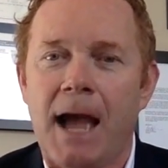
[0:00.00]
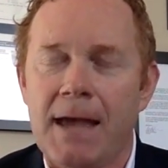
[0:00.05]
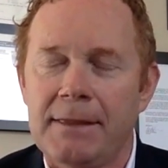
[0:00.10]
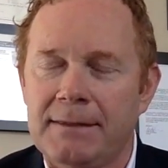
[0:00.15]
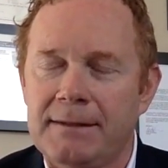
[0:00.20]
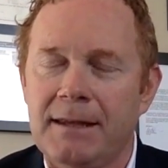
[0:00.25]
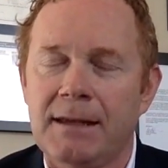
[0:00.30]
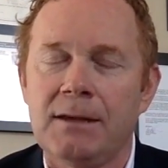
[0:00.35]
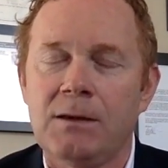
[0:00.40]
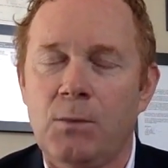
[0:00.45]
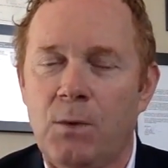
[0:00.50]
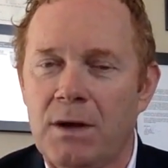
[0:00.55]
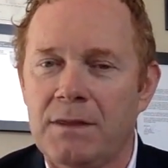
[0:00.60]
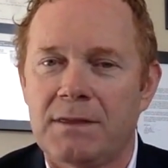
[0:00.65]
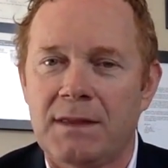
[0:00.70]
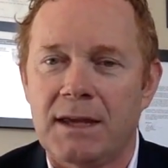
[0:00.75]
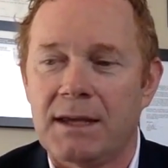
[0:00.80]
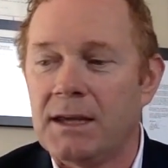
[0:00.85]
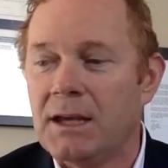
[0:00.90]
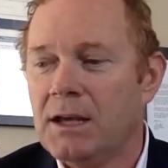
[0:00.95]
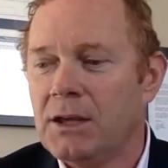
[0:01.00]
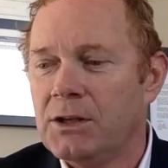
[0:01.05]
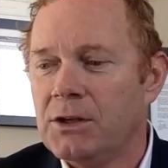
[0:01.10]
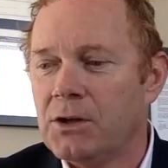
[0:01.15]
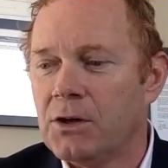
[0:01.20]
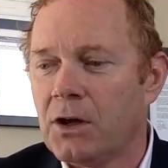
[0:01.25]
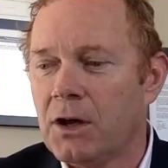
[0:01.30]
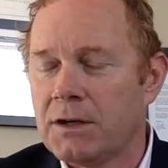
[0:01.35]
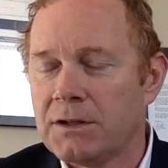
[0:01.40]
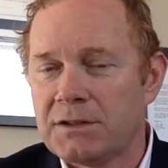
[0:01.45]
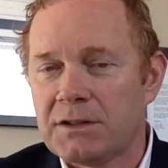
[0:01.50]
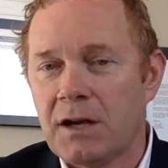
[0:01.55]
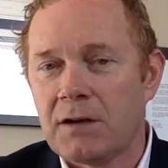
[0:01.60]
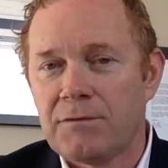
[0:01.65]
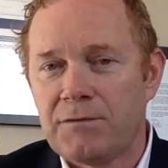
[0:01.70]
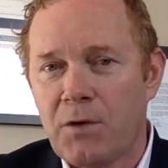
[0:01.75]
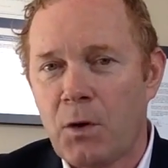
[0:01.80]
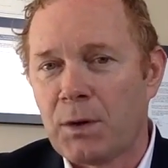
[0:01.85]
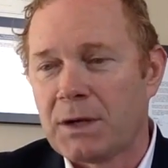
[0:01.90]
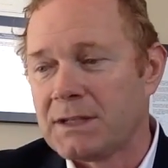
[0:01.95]
I tell you one thing, you're going to
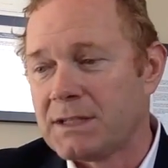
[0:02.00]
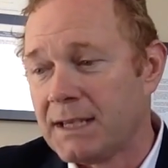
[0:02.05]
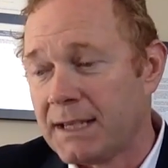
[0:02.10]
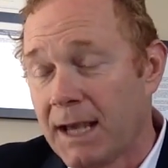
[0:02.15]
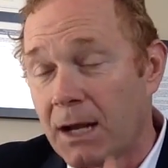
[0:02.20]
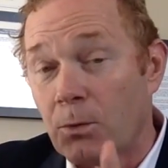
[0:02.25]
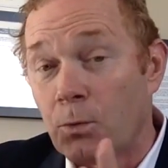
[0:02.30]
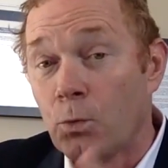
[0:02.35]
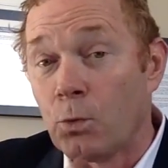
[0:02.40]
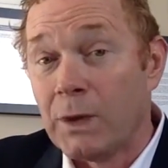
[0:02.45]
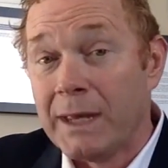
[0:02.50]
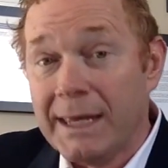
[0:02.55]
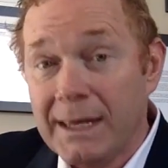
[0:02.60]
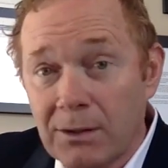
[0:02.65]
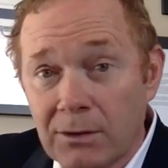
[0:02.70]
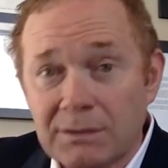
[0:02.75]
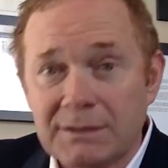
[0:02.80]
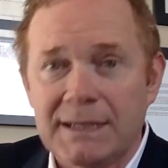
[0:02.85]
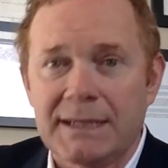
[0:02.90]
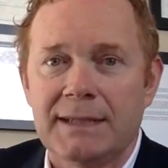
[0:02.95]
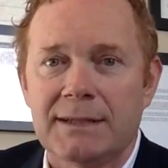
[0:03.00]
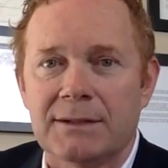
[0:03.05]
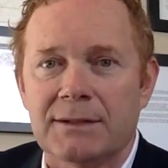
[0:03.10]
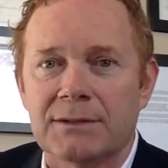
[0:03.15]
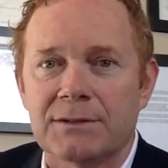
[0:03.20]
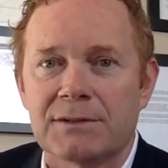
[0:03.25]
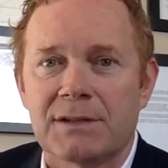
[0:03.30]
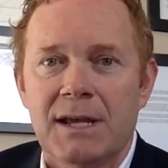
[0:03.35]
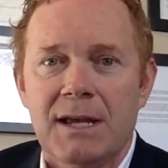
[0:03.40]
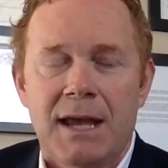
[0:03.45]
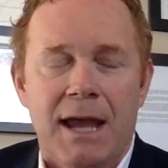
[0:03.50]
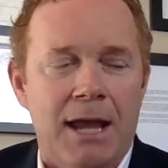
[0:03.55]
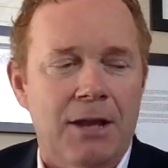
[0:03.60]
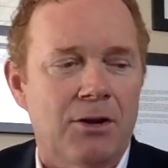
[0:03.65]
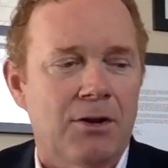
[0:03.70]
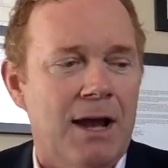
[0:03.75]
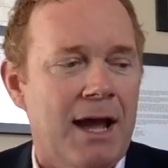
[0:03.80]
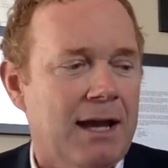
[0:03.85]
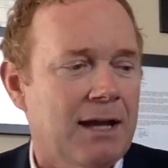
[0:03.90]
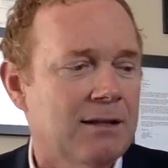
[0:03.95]
start focusing on real deals,
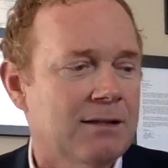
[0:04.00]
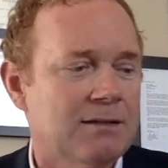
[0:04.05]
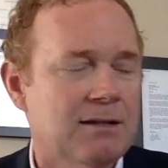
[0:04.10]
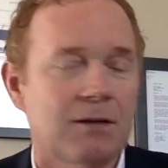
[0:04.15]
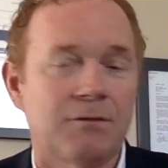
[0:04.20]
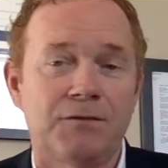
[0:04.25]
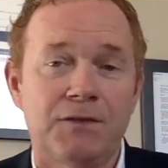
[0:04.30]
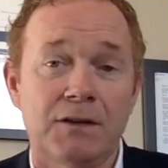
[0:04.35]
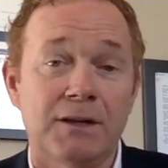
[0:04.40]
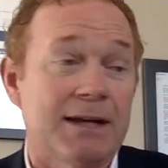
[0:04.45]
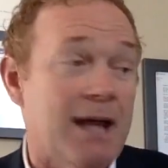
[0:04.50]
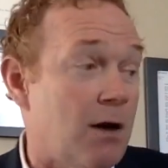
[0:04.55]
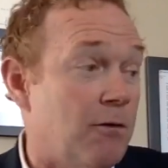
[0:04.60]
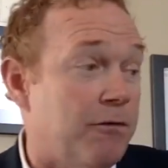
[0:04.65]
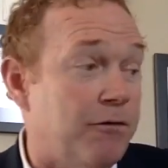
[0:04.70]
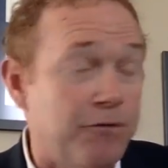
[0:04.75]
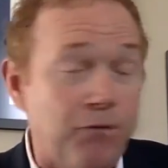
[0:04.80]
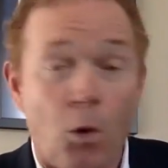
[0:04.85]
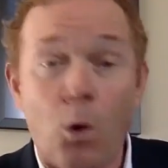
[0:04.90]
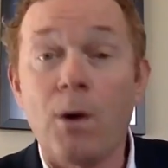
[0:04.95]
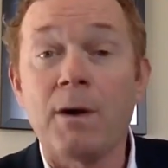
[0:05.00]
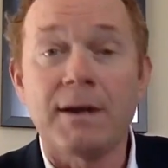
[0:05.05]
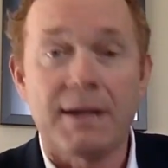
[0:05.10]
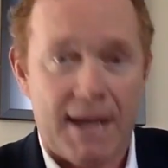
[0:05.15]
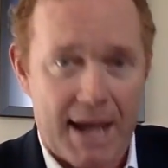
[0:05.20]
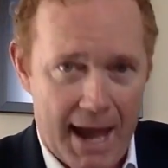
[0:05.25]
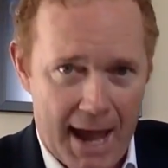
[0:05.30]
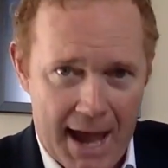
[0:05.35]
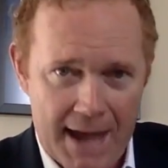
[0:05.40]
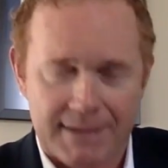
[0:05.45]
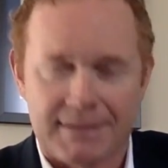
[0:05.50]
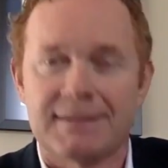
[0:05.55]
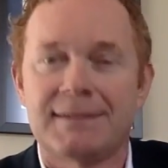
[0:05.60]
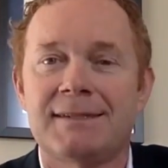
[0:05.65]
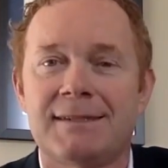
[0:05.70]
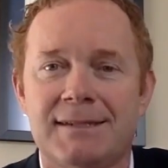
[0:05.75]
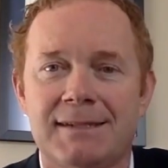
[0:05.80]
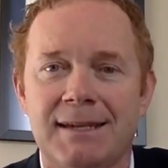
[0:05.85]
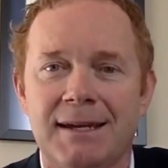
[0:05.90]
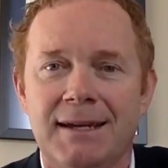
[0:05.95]
and you're not going to start filling out
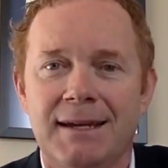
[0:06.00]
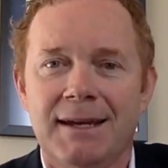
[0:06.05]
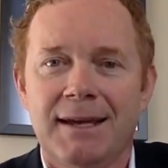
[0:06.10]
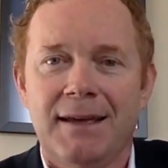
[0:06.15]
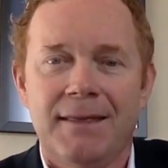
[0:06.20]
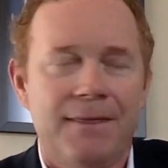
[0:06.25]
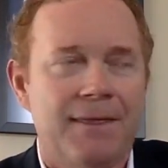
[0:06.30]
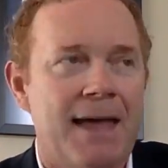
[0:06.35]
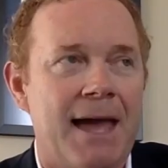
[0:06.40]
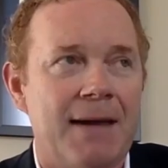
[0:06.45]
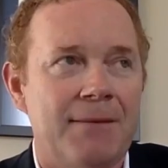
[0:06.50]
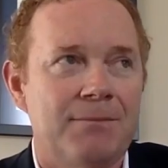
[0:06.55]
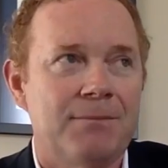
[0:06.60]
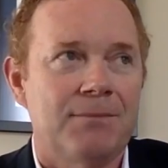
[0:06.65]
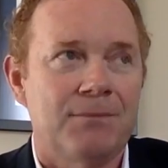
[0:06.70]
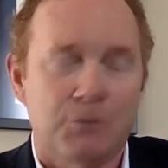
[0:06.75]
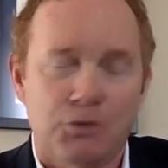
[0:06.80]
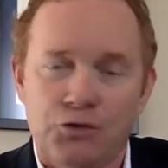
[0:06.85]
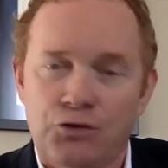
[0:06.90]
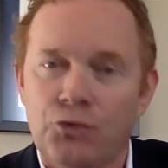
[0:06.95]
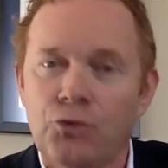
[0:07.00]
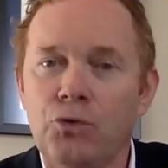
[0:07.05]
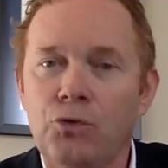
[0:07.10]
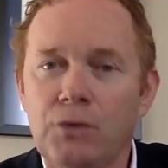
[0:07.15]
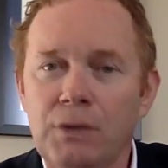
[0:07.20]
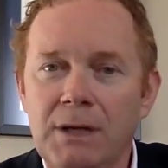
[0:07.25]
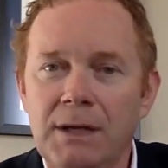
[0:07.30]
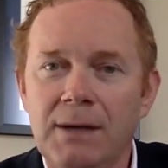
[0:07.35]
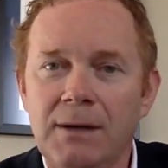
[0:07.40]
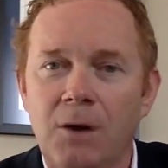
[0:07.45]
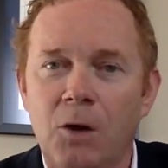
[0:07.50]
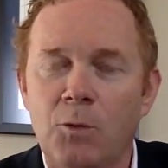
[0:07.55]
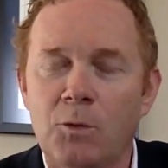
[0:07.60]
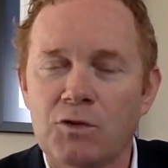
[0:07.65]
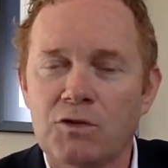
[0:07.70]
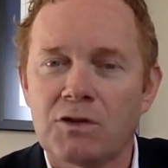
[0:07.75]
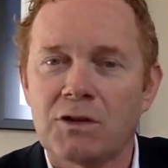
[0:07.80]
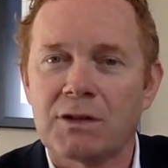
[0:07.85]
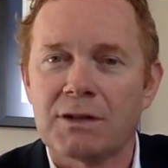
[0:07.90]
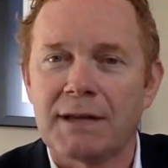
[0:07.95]
forecasts that truly
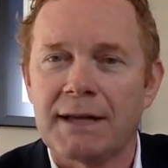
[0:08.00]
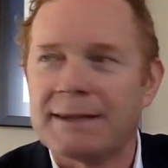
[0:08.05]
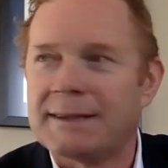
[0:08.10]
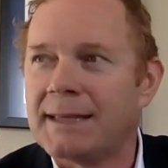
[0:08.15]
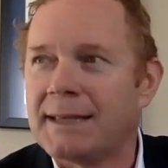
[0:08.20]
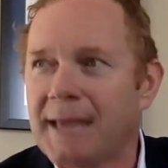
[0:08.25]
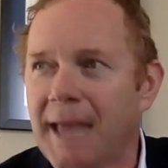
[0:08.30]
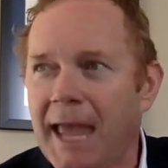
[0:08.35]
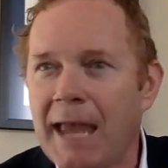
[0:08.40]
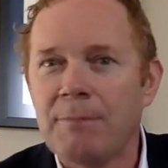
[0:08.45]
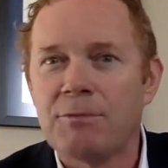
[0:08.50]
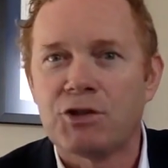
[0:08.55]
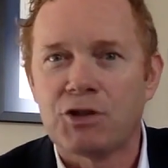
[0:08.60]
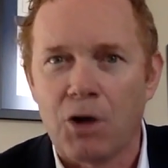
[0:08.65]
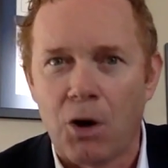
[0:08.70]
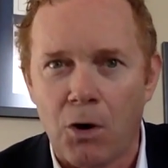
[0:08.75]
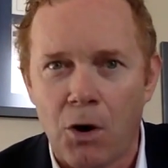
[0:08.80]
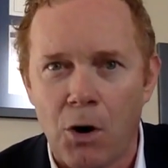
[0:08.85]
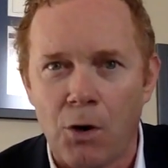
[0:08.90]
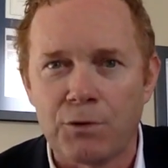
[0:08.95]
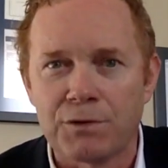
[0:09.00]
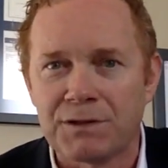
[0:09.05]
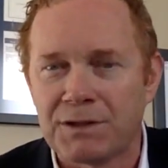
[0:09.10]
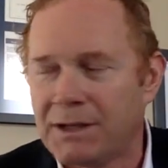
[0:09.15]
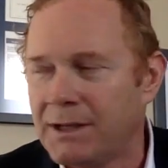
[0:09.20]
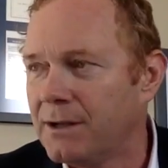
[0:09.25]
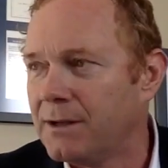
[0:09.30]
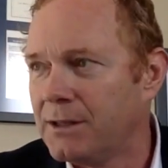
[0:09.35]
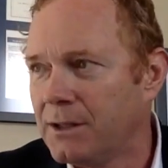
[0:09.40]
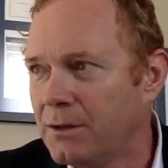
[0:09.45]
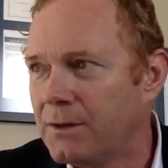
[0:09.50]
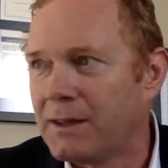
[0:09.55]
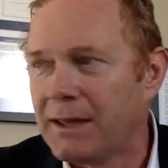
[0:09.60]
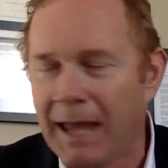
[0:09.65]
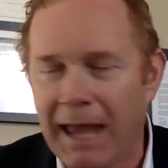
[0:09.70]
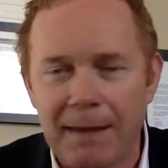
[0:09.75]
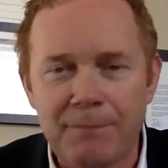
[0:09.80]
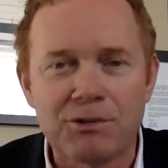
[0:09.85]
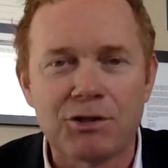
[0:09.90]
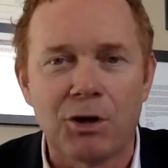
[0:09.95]
almost look like the game show host here,
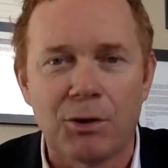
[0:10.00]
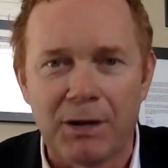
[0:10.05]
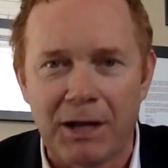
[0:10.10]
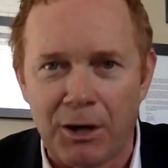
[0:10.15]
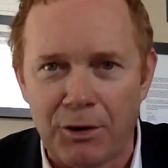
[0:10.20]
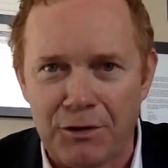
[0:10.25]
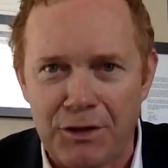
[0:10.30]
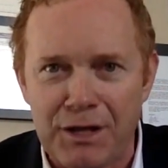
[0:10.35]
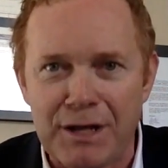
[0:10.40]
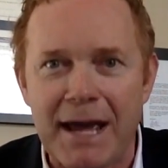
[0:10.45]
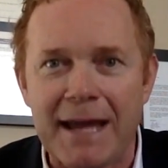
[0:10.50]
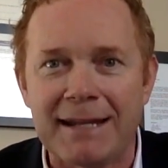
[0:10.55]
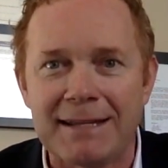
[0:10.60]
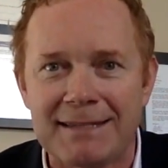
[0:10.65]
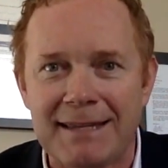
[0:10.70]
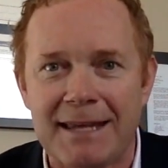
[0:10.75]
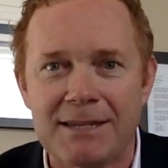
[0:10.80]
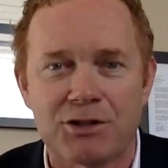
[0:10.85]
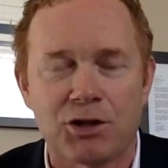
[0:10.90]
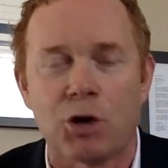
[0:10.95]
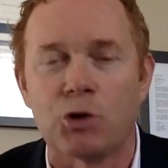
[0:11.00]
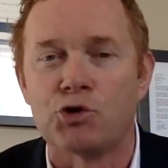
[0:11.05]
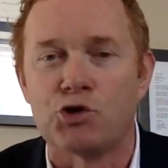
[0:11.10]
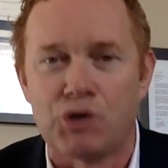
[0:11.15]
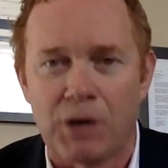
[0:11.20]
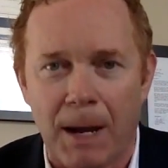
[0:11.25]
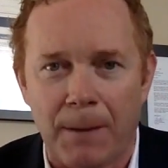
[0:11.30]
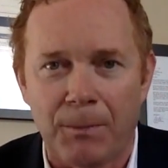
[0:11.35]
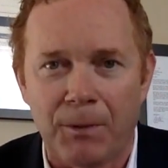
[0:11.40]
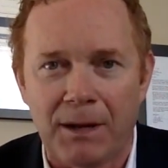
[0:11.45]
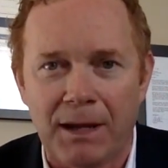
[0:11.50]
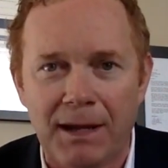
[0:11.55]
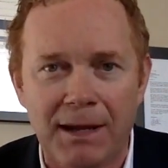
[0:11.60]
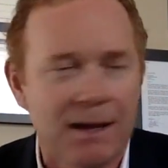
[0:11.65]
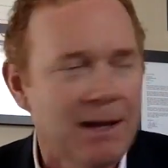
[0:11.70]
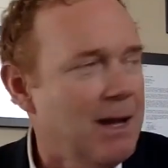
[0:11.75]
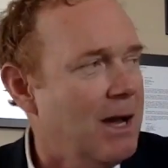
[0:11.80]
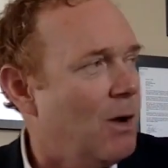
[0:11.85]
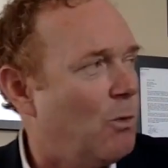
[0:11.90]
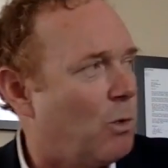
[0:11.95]
the game show here in the United States called
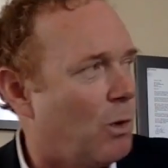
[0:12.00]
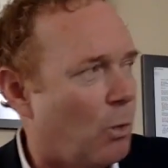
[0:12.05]
Jeopardy,